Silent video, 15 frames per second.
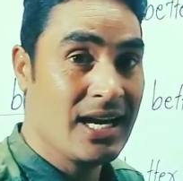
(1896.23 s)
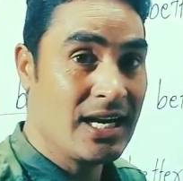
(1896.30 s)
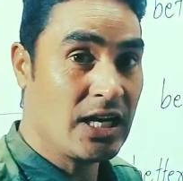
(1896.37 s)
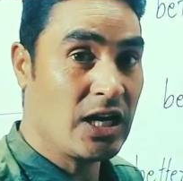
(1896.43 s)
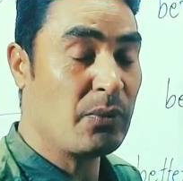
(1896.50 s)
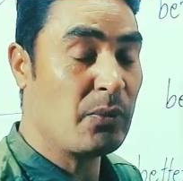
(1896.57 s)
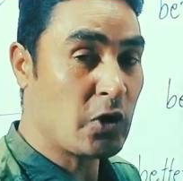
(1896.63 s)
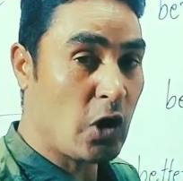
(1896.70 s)

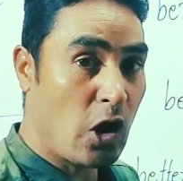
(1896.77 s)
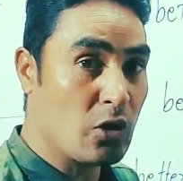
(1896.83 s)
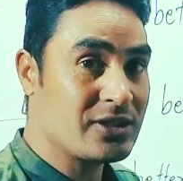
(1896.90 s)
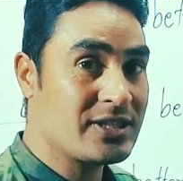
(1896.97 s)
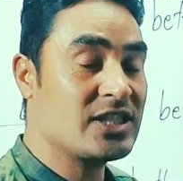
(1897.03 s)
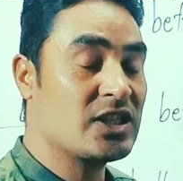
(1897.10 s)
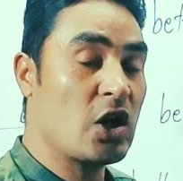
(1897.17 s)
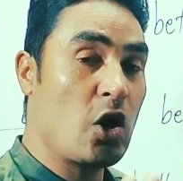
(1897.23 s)

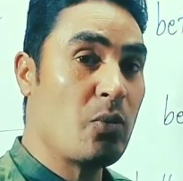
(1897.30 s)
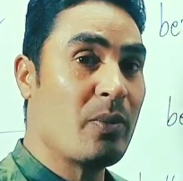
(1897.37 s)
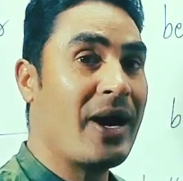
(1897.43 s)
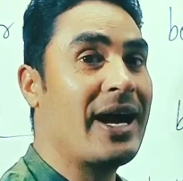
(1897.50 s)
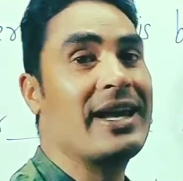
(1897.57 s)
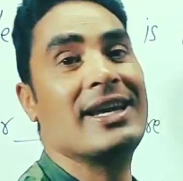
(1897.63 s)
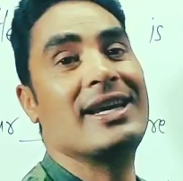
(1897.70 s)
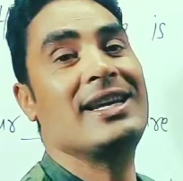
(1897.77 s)
noun,
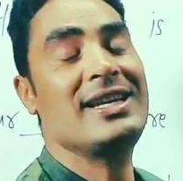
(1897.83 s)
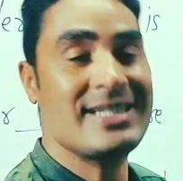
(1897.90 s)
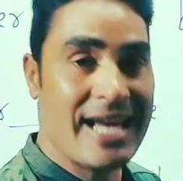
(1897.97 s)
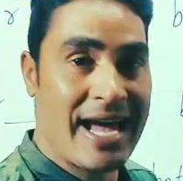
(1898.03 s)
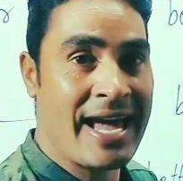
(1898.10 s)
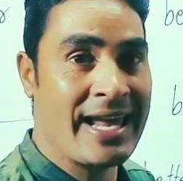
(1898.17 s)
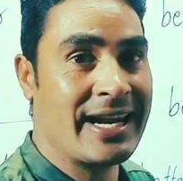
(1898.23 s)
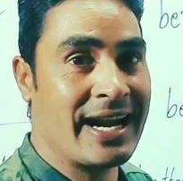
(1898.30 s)
my is
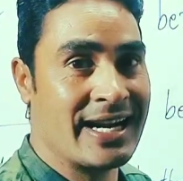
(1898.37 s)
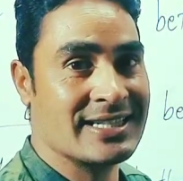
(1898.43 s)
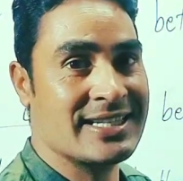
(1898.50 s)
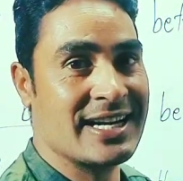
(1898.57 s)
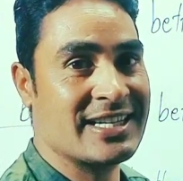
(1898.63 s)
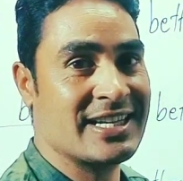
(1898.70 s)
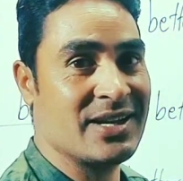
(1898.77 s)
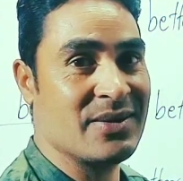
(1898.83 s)
an
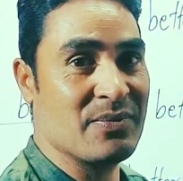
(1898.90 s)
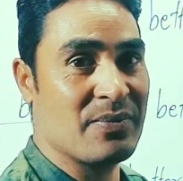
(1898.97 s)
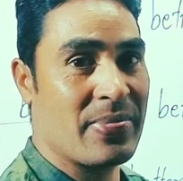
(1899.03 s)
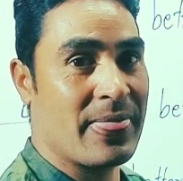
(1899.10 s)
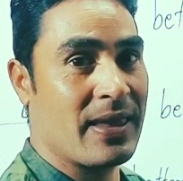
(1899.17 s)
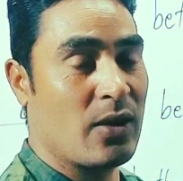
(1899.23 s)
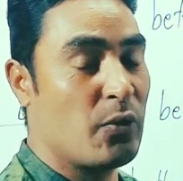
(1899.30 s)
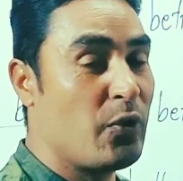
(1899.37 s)
adjective.
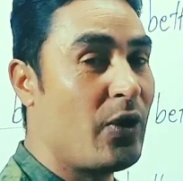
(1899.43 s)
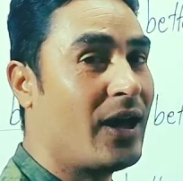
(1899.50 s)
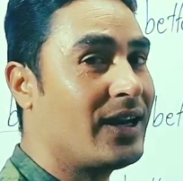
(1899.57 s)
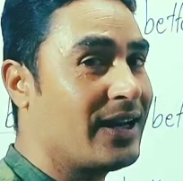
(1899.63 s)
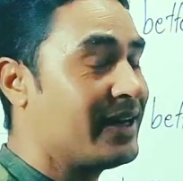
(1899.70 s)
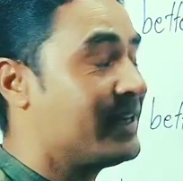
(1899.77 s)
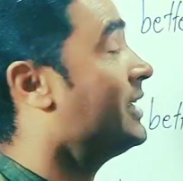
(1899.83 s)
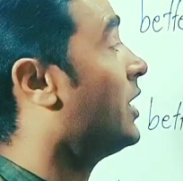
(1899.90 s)
We are
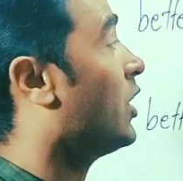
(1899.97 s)
learning,